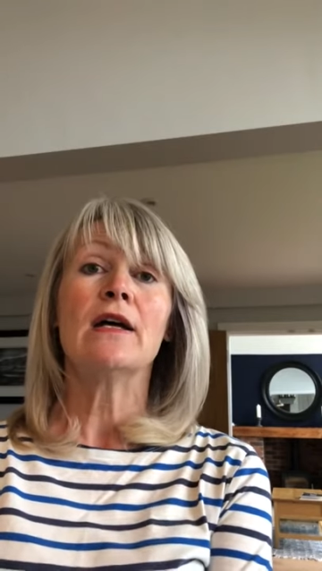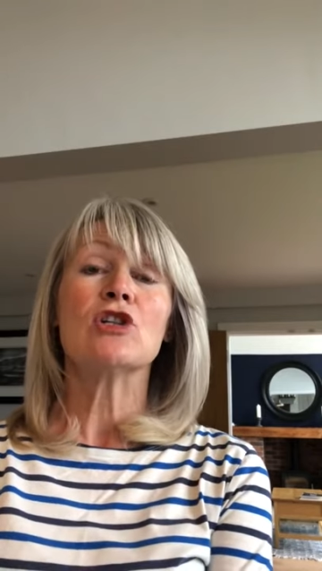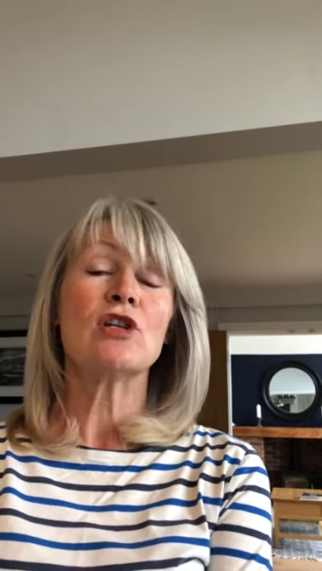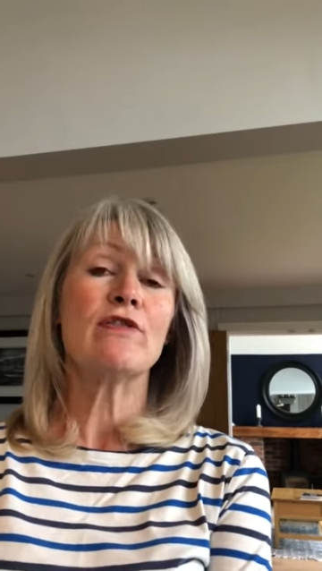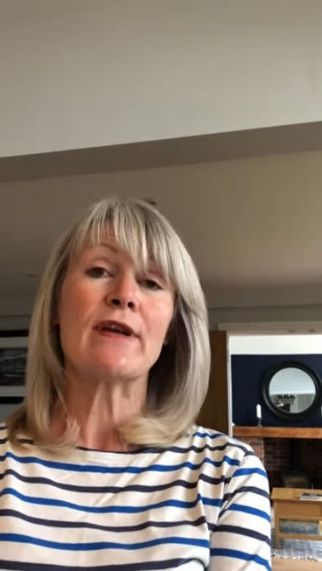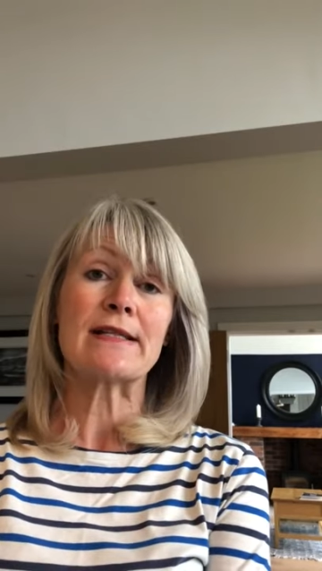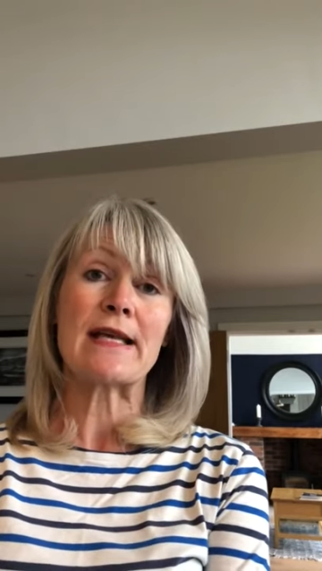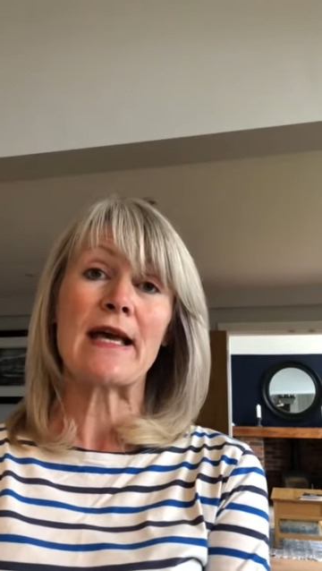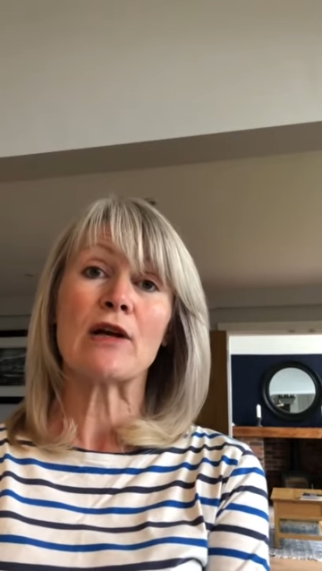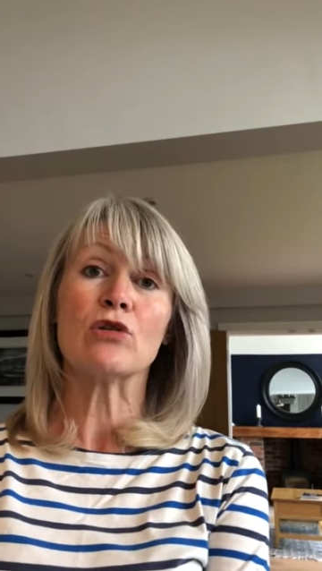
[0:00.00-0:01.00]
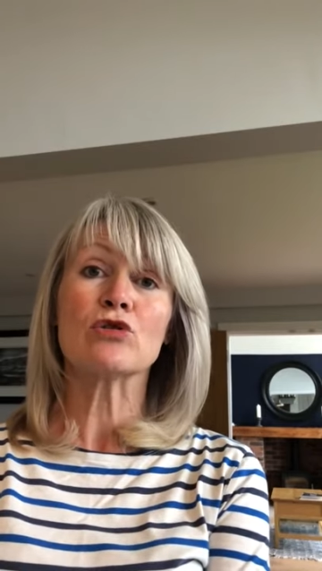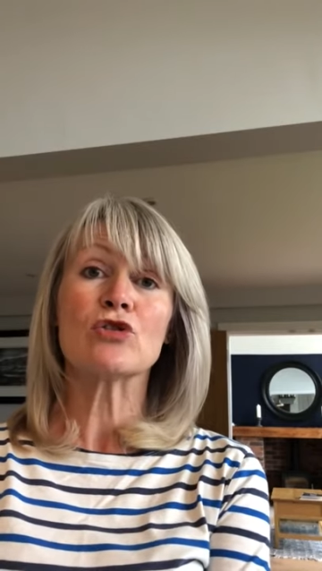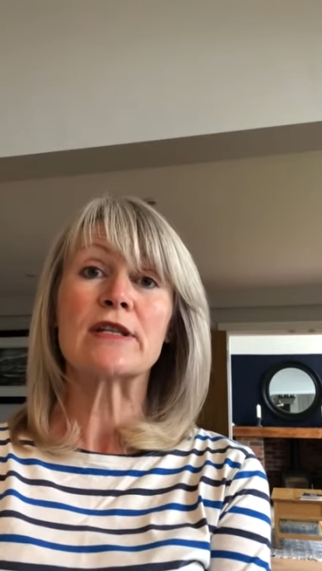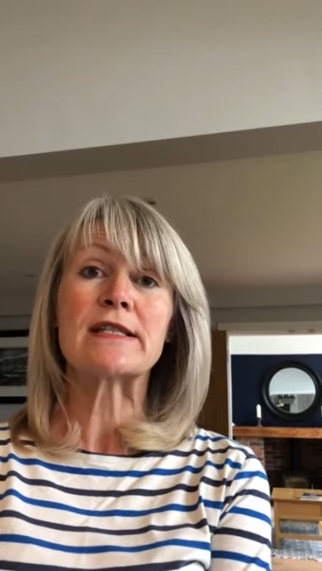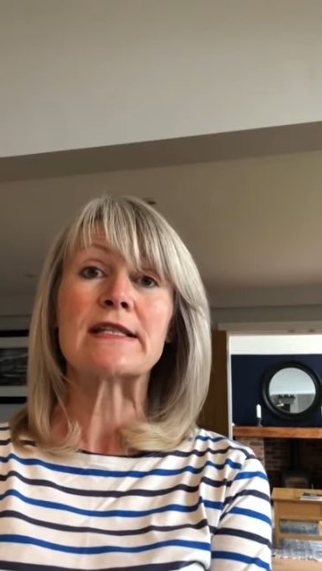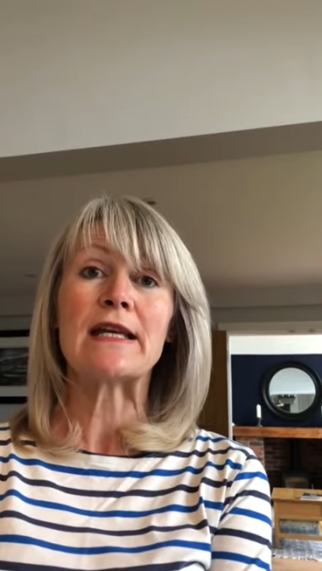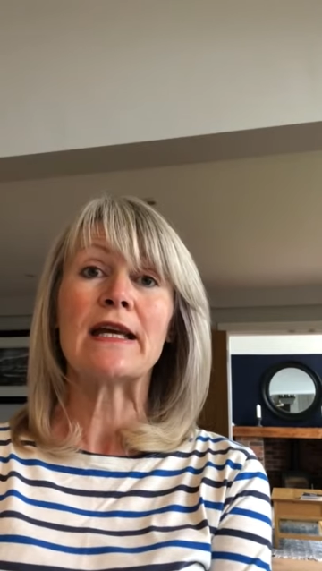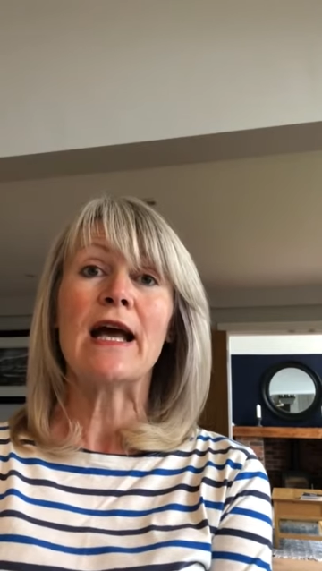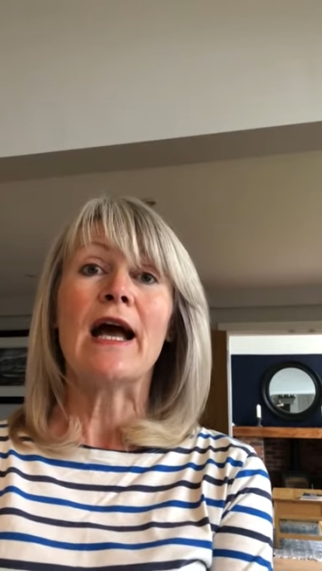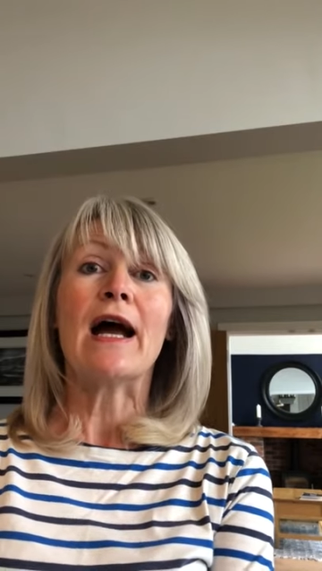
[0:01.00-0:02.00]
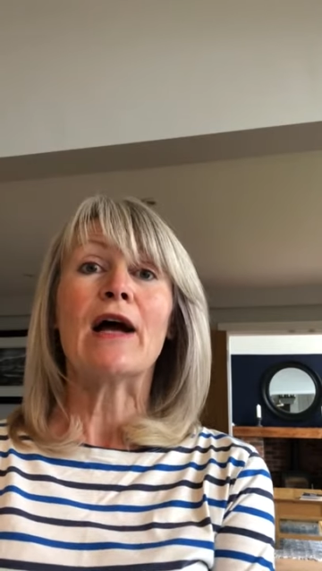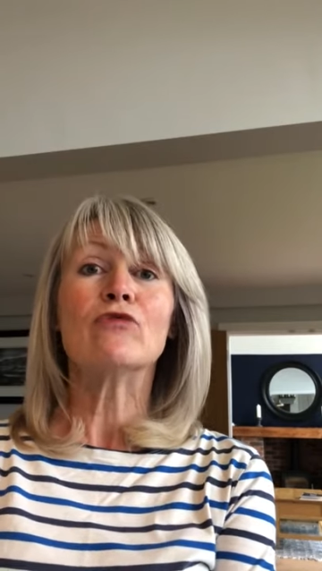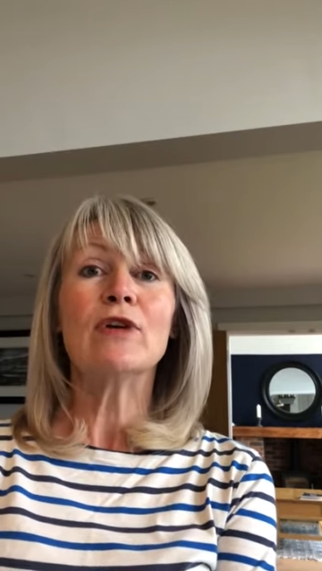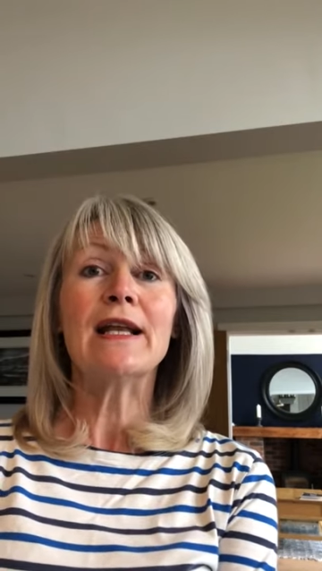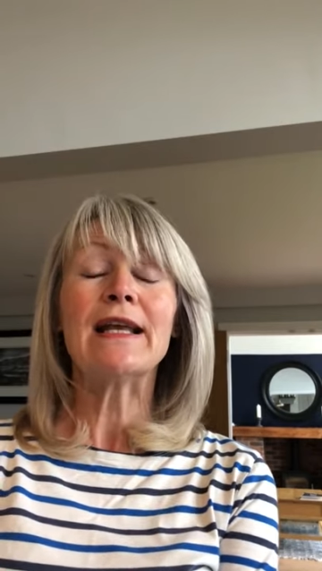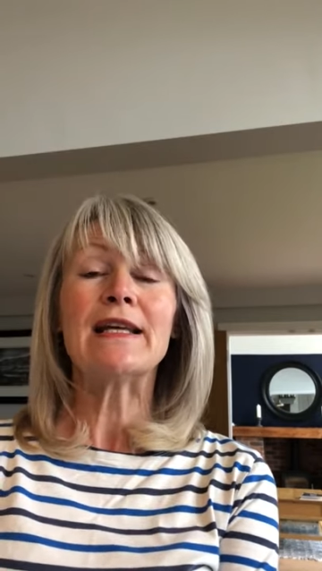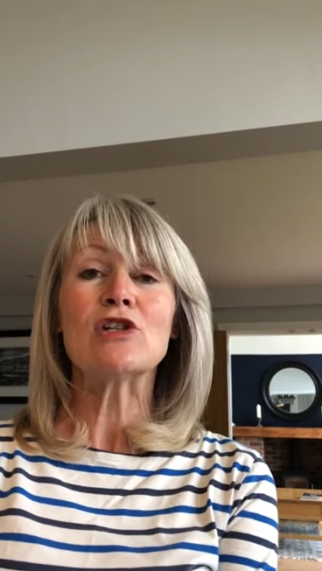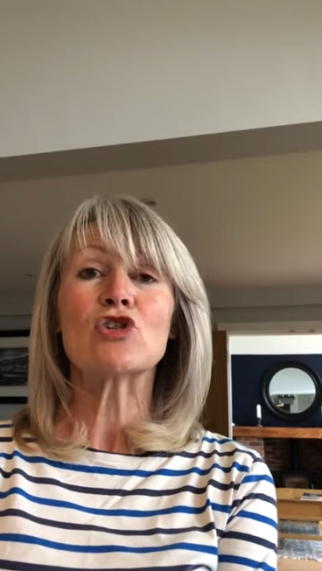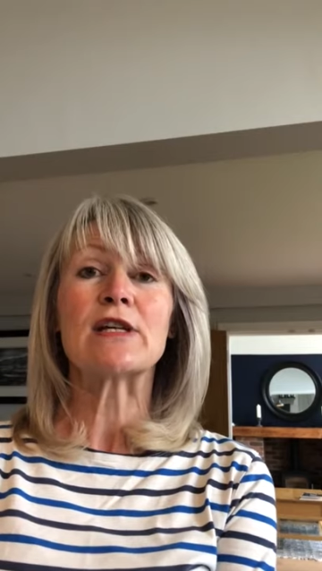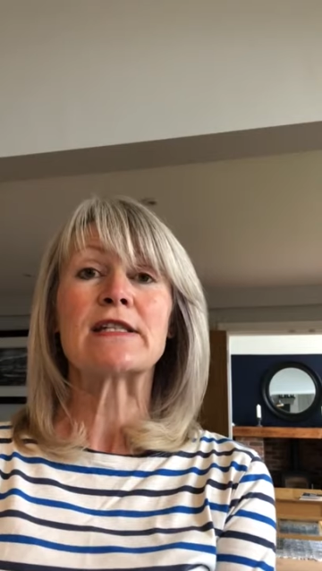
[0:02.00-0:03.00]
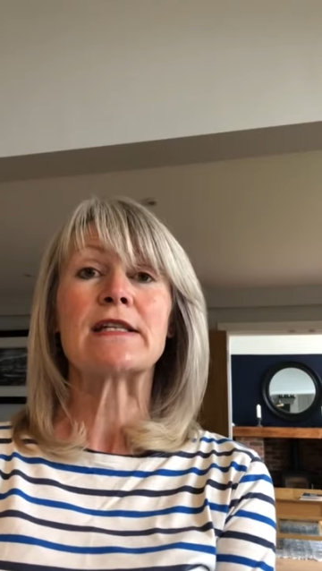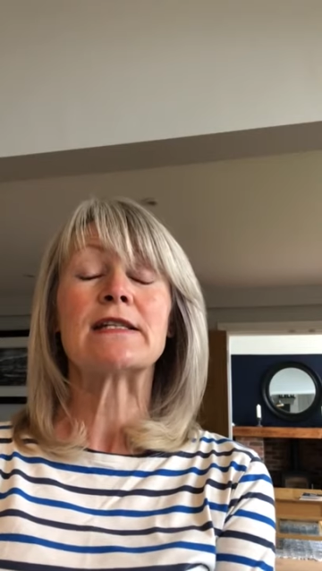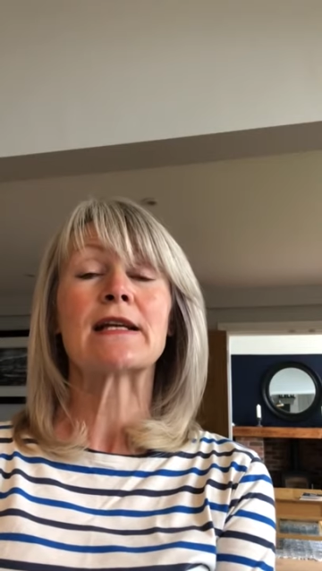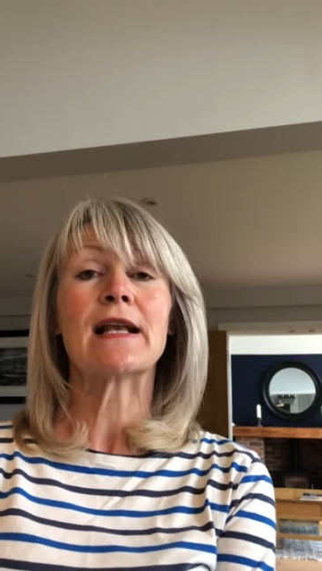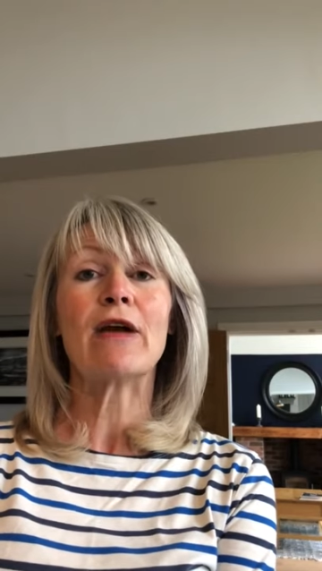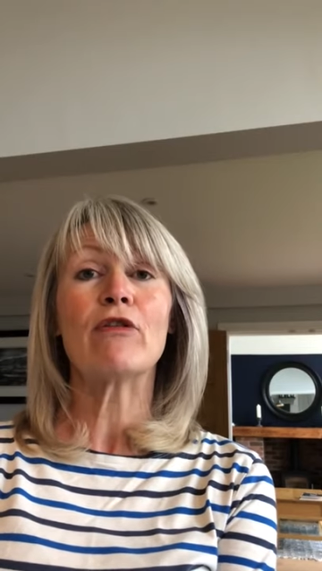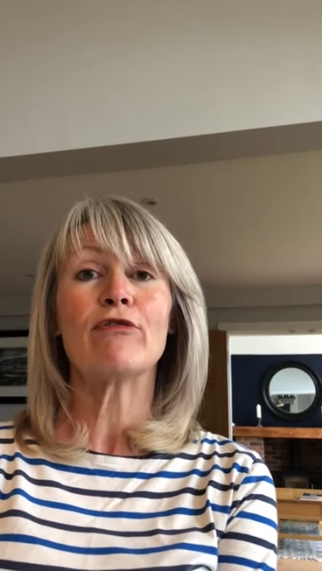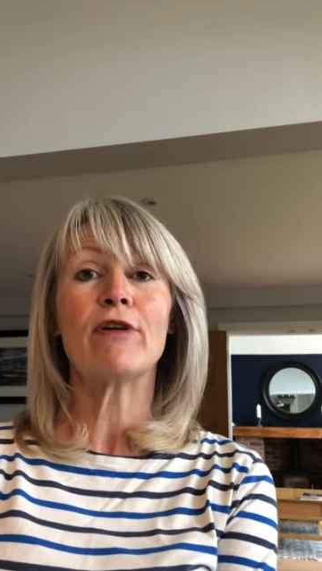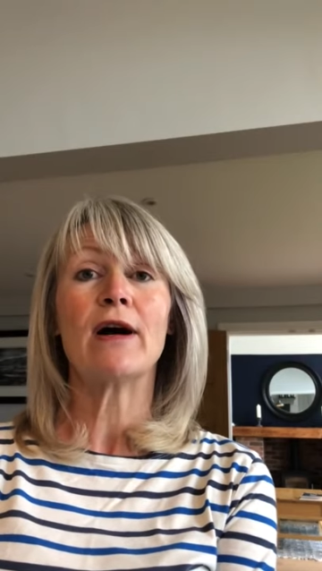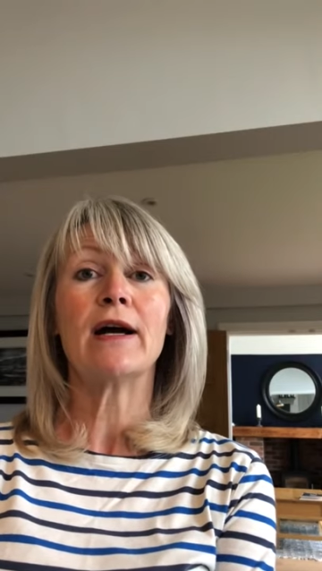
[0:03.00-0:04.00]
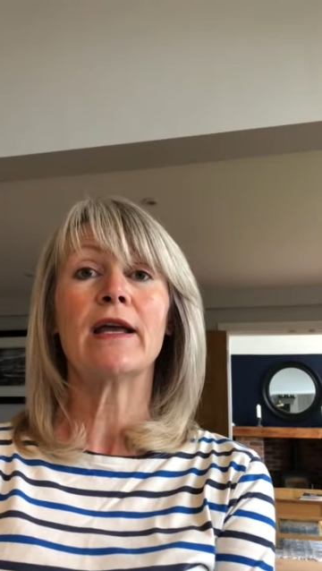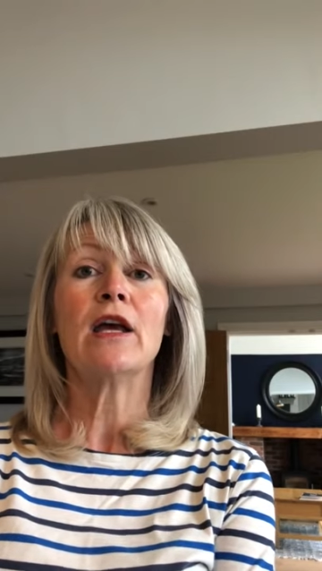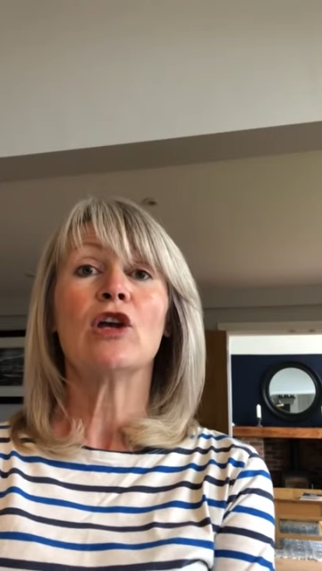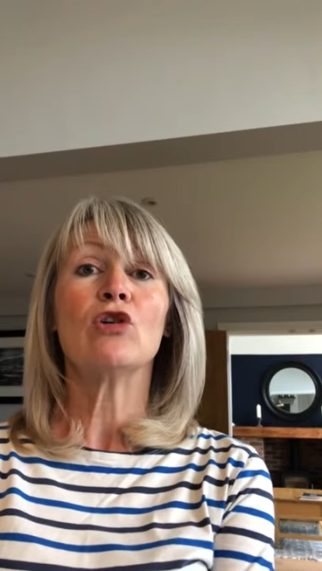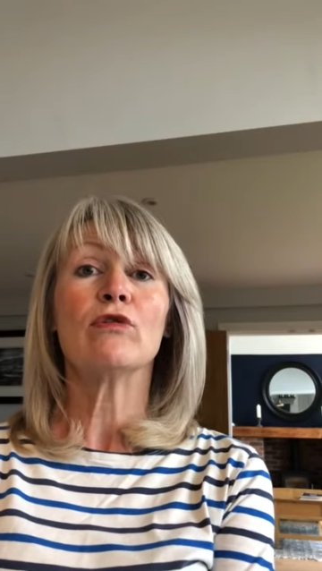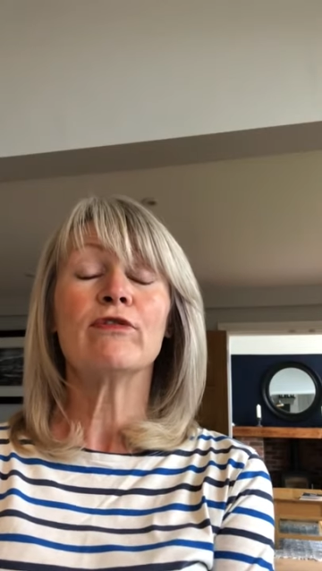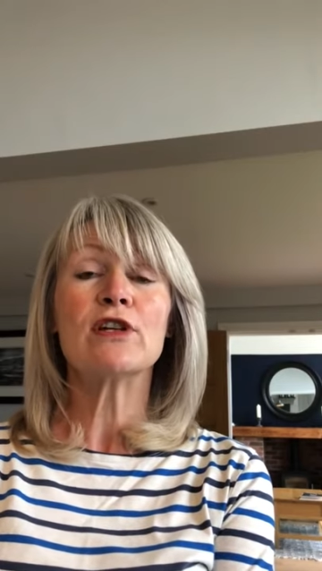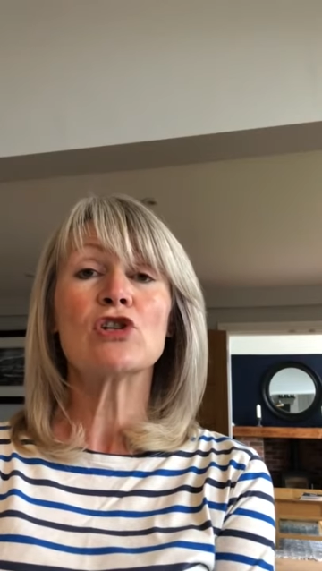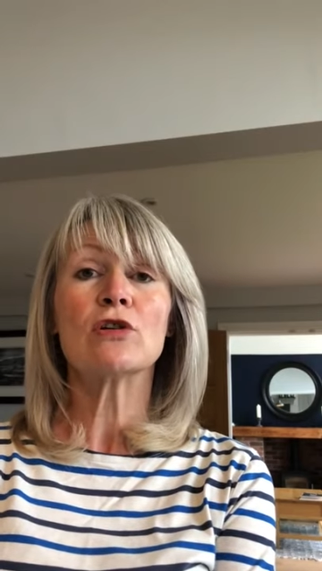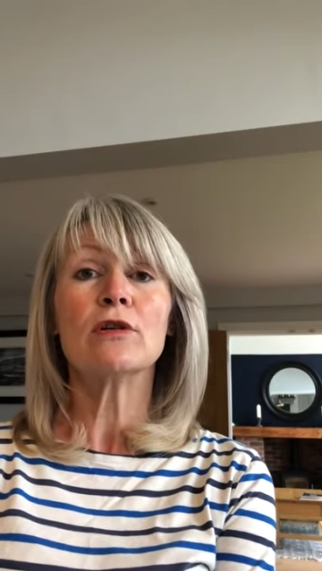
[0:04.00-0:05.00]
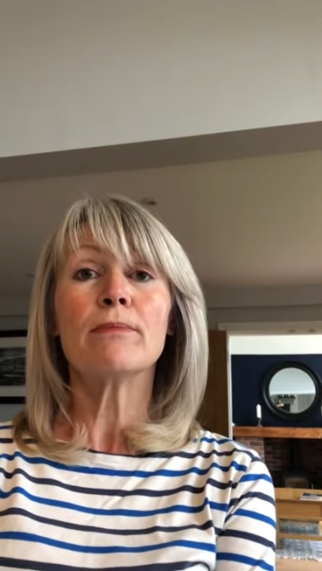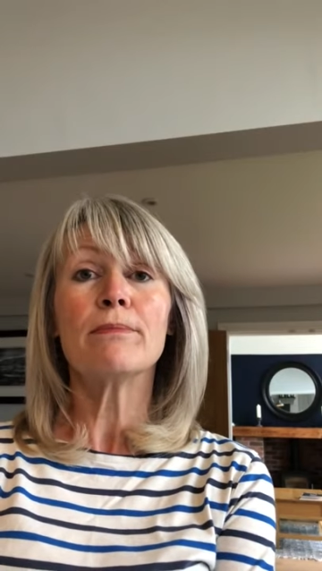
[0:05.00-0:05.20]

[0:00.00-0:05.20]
chief exec or trustee and really interested to clarify your vision,